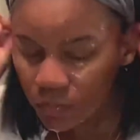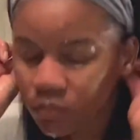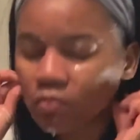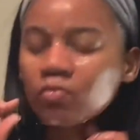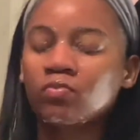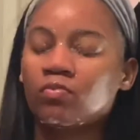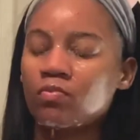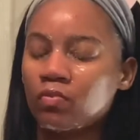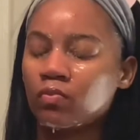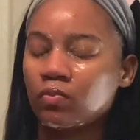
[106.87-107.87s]
we're going to go
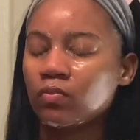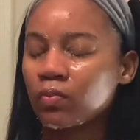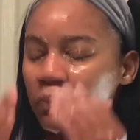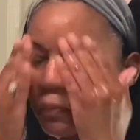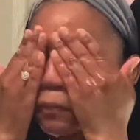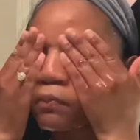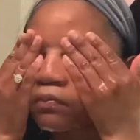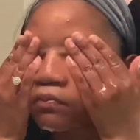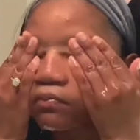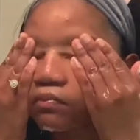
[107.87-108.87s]
ahead
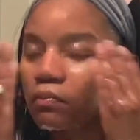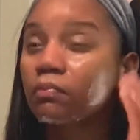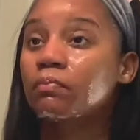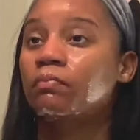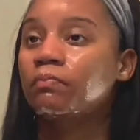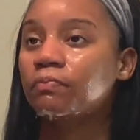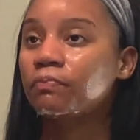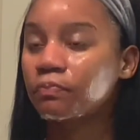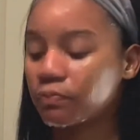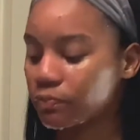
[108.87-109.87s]
and prepare for our
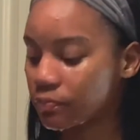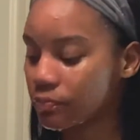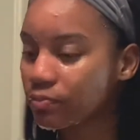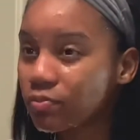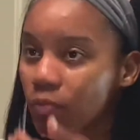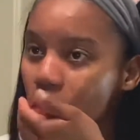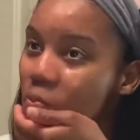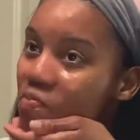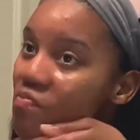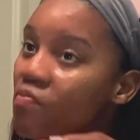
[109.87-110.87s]
second cleanse.
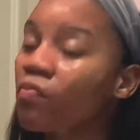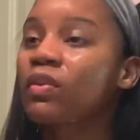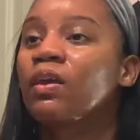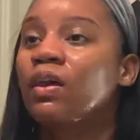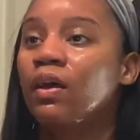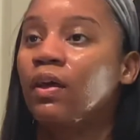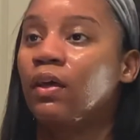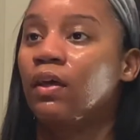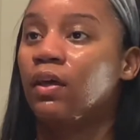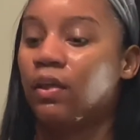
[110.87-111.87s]
Once our
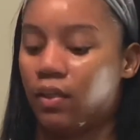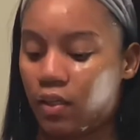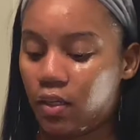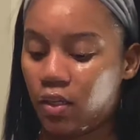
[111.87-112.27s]
second cleanse is